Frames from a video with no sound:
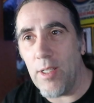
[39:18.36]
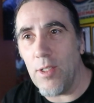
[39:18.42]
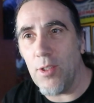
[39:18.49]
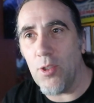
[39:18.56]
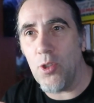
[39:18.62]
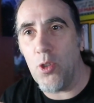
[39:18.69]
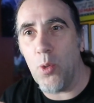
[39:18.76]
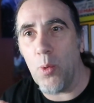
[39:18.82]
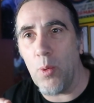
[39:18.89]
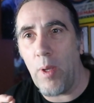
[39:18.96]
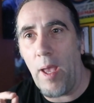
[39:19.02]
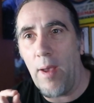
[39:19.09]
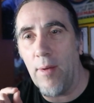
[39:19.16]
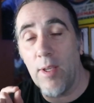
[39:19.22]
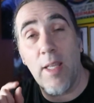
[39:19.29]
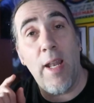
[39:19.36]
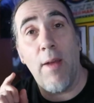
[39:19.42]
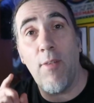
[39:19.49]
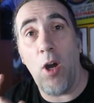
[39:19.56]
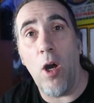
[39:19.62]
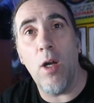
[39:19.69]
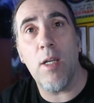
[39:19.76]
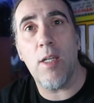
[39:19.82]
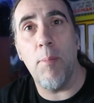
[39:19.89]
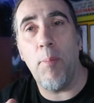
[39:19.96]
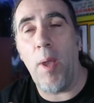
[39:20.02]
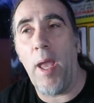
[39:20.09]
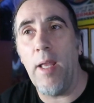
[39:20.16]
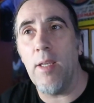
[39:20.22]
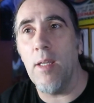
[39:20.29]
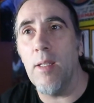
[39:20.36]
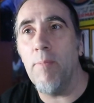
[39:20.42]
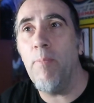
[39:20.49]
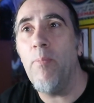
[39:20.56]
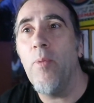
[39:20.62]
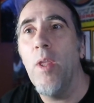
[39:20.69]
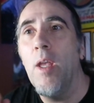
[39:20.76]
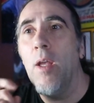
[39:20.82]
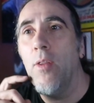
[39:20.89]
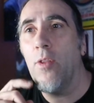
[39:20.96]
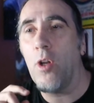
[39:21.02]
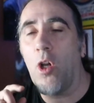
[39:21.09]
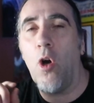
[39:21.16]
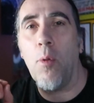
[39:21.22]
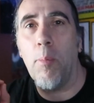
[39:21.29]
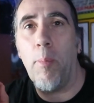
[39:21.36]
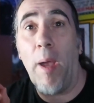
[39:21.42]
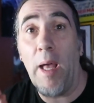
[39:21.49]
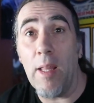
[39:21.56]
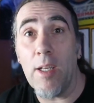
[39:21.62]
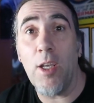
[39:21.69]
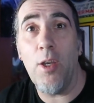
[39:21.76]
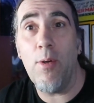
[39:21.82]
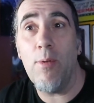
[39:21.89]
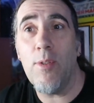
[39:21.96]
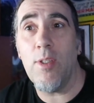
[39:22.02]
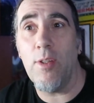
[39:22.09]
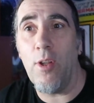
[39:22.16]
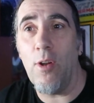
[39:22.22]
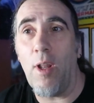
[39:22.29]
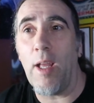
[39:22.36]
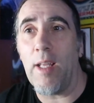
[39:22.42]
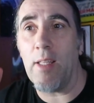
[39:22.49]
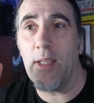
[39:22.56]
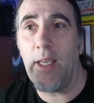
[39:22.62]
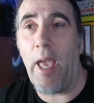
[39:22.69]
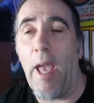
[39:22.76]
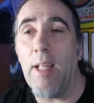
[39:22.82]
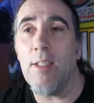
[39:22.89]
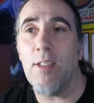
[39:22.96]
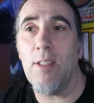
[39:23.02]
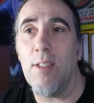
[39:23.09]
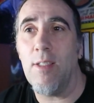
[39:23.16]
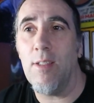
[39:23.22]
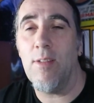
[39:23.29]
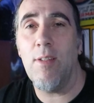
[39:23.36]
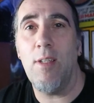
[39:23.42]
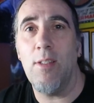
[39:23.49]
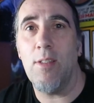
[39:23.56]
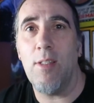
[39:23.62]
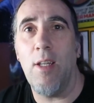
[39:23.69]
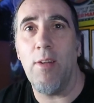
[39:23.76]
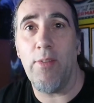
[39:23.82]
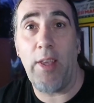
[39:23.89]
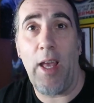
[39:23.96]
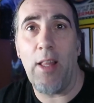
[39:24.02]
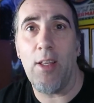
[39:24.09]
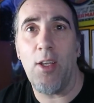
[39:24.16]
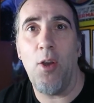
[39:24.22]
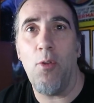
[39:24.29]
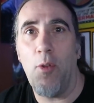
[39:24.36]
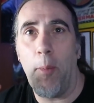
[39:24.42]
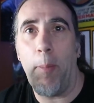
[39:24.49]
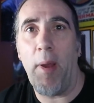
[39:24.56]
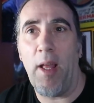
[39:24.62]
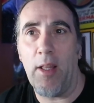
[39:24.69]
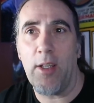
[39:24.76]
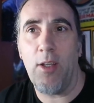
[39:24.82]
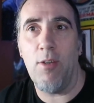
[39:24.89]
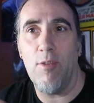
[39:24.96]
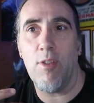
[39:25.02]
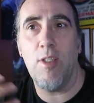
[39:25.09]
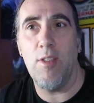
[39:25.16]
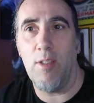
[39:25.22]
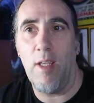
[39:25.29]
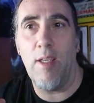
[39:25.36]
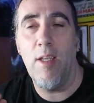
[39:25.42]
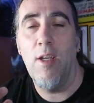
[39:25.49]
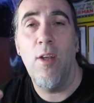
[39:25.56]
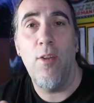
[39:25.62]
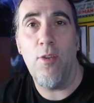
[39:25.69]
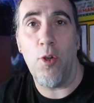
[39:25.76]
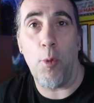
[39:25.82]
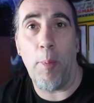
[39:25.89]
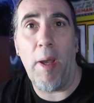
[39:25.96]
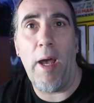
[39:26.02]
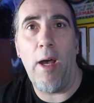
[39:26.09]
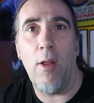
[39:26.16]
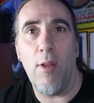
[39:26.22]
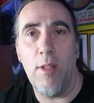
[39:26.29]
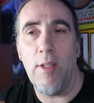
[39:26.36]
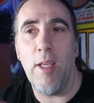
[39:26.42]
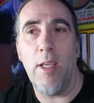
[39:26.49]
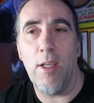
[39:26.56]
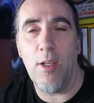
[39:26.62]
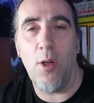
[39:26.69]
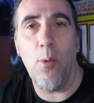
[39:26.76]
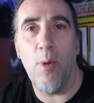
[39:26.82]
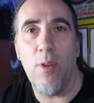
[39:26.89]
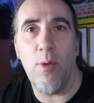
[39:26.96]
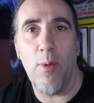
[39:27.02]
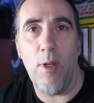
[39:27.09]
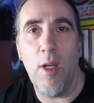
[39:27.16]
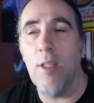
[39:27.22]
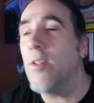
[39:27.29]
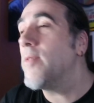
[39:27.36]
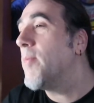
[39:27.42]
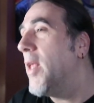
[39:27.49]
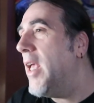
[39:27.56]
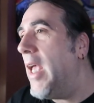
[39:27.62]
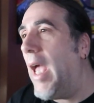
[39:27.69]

is you have, can have a hunt companion. They're called palicos. They're like cats. Instead of calico, they're palicos because they you're a pal and they go with you in hunts.